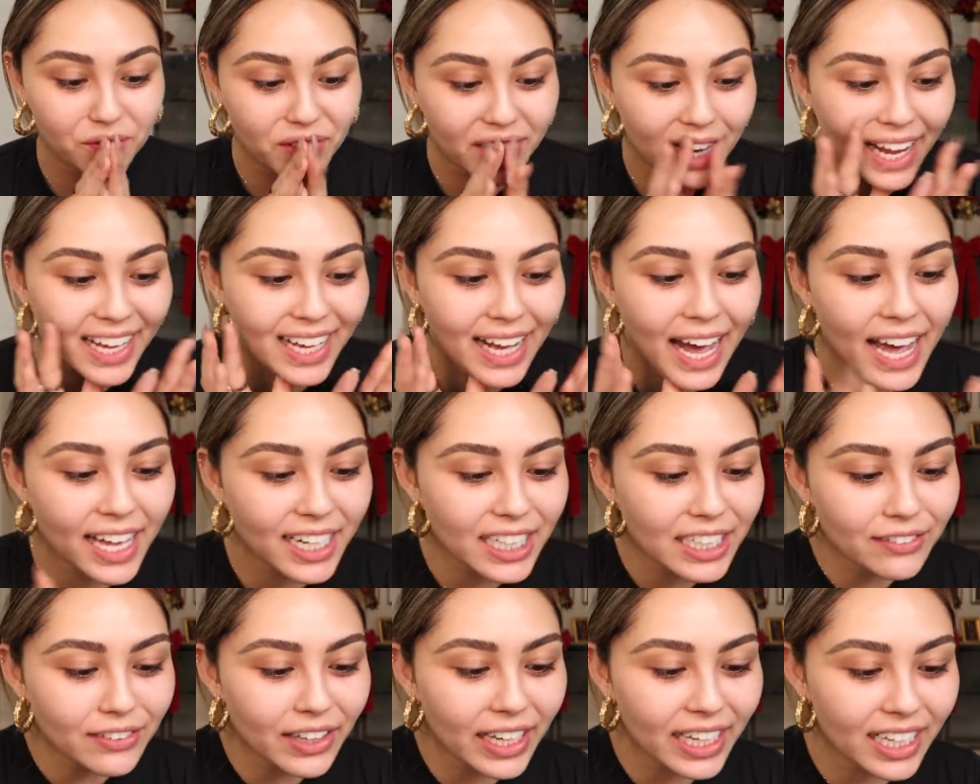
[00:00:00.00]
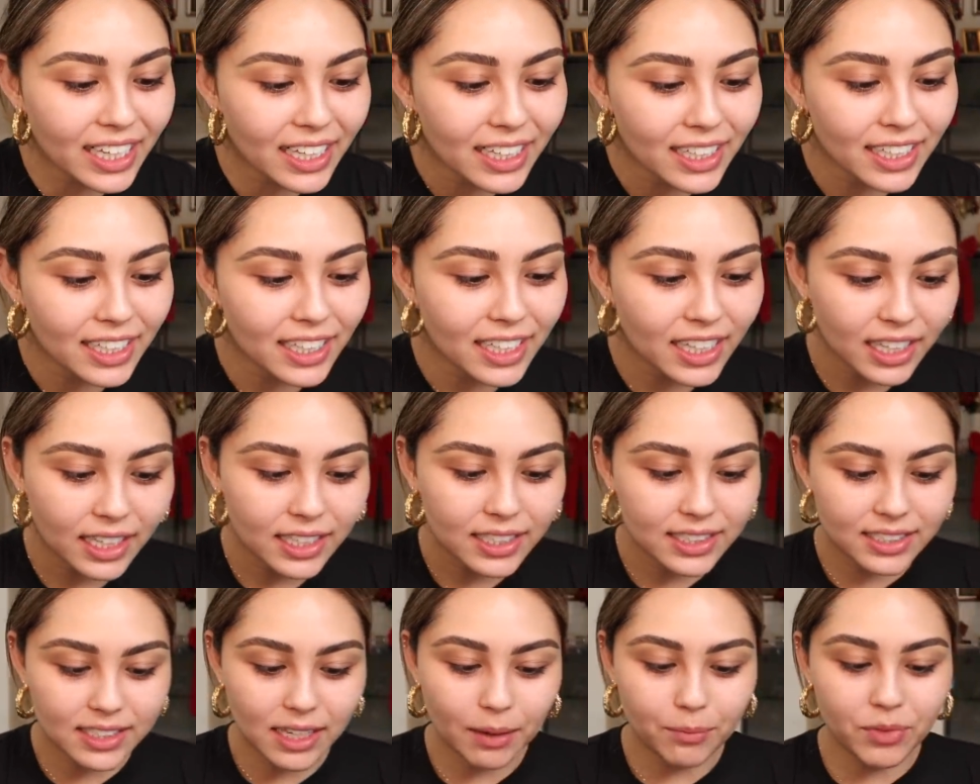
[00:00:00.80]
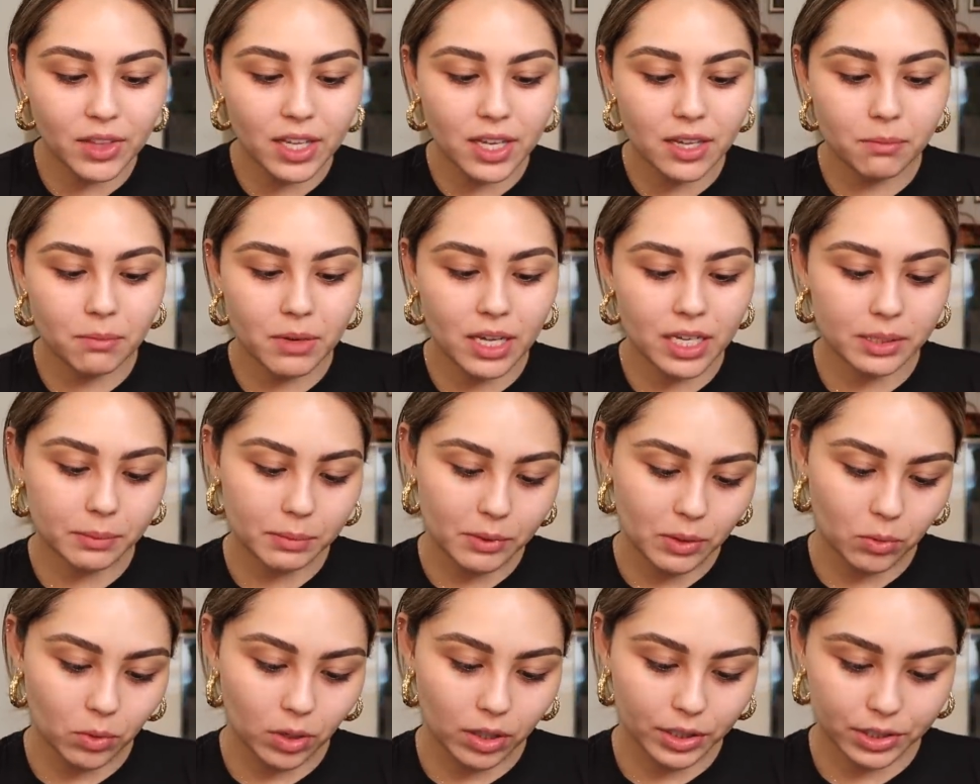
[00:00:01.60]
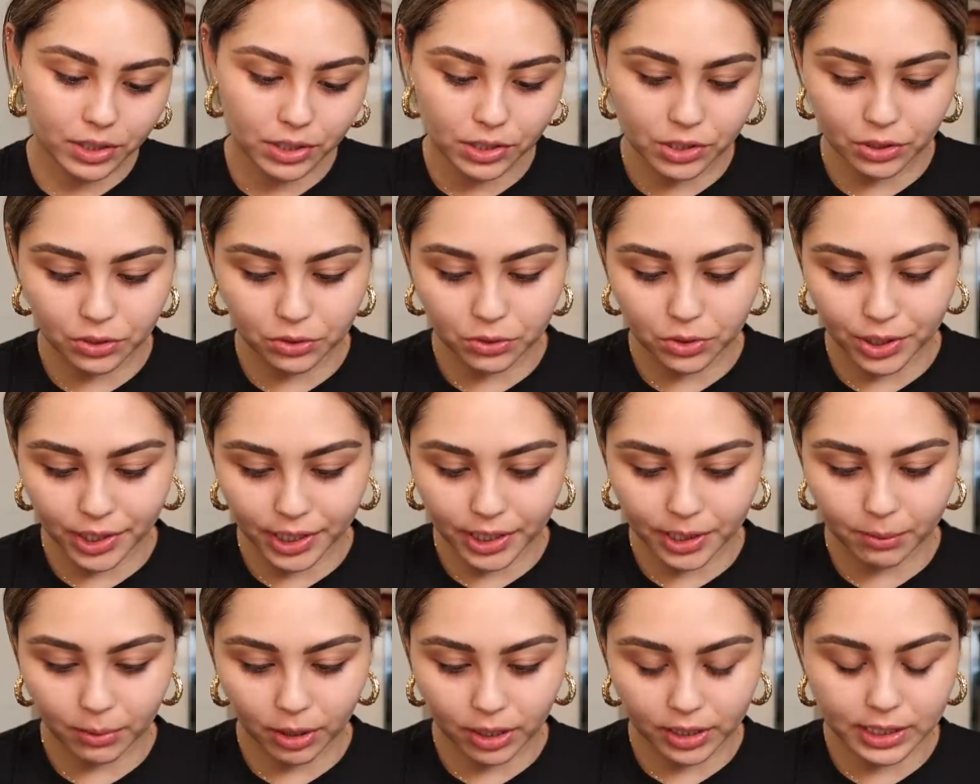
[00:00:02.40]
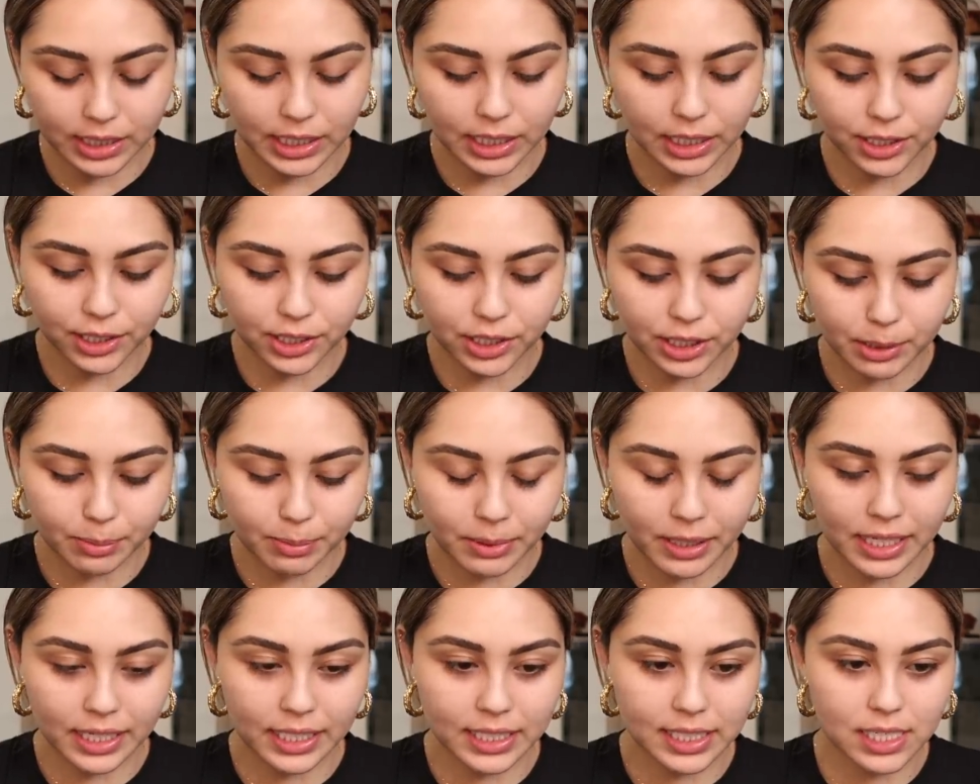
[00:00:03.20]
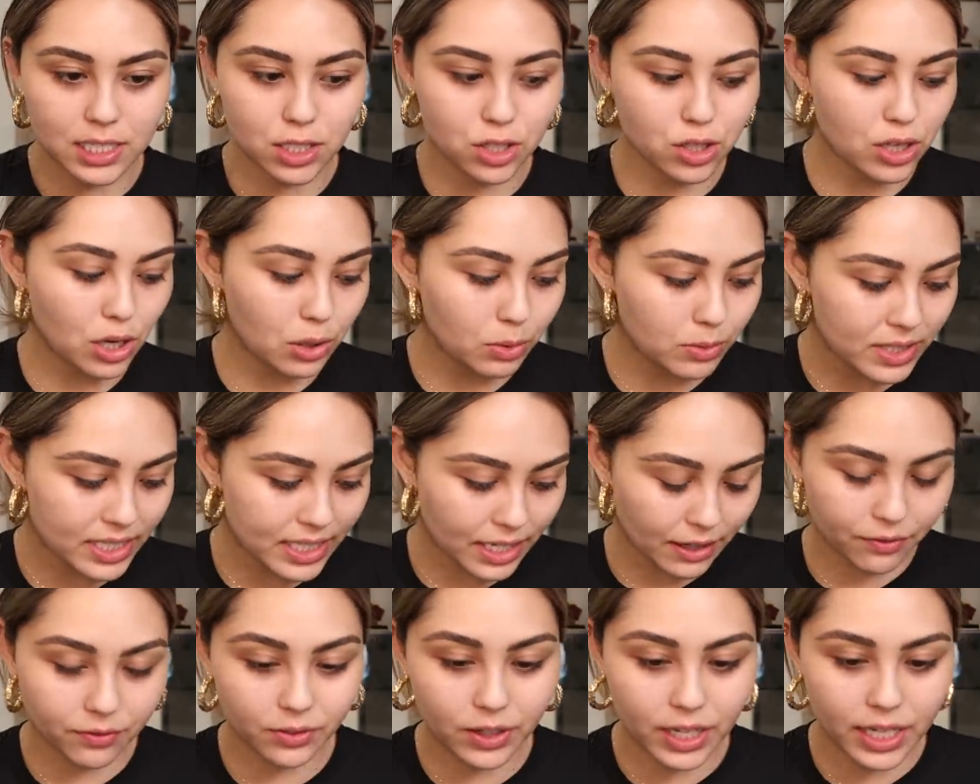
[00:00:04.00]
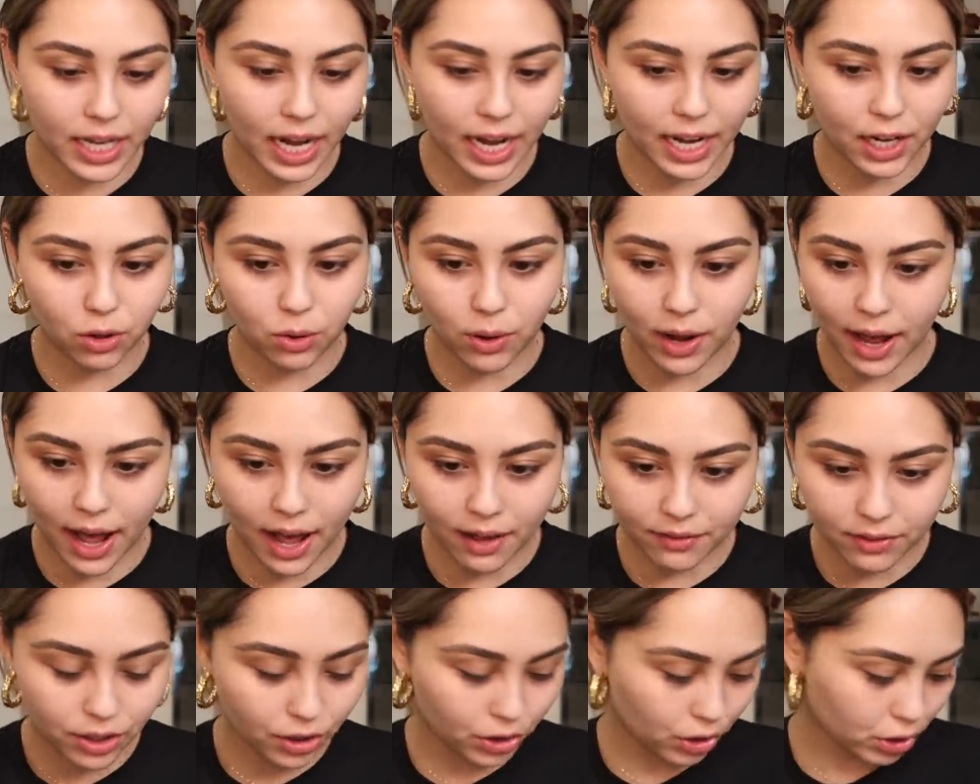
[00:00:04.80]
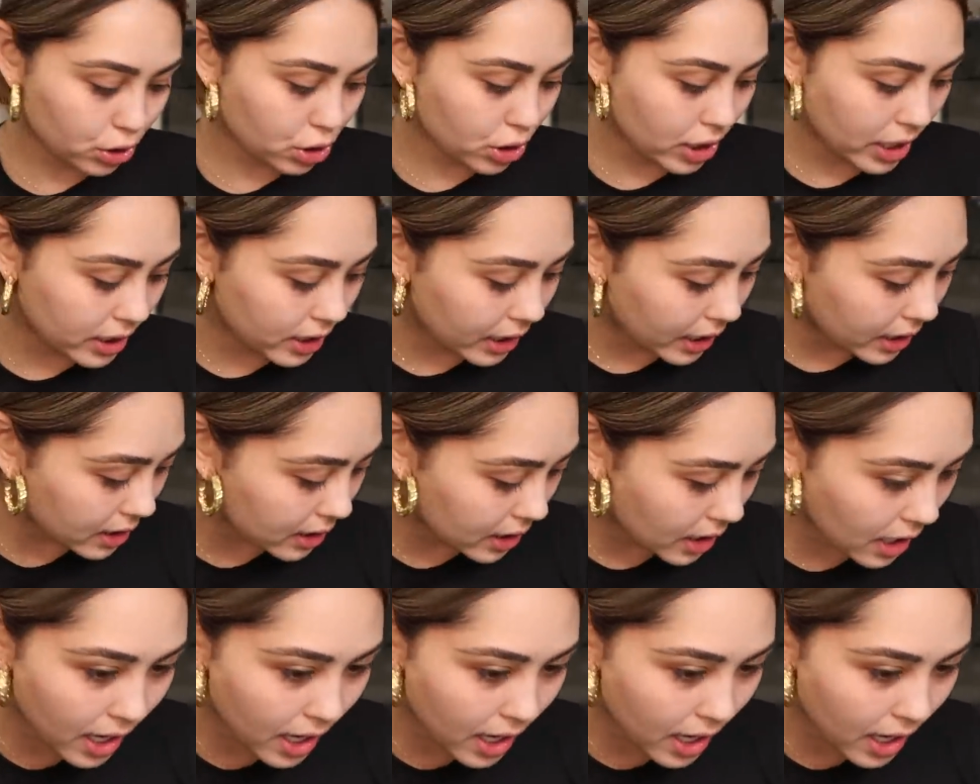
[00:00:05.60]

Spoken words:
But I kind of like, something makes me want to do Dirty Martini just because it's so different. I don't have another shade like